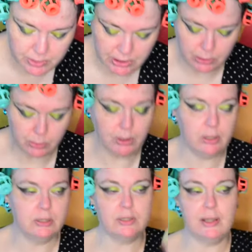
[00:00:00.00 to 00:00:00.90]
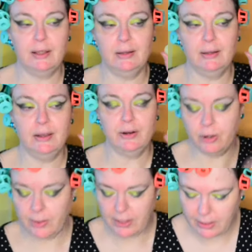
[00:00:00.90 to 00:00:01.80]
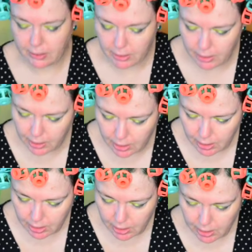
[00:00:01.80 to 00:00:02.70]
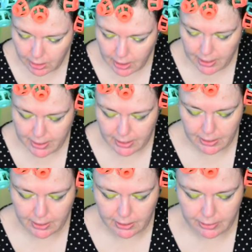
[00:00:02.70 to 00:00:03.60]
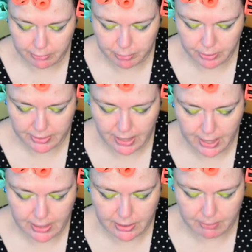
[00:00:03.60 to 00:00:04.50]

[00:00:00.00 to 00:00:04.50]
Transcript: Soon, so that lighter green, I think. And I'm going to kind of put that in the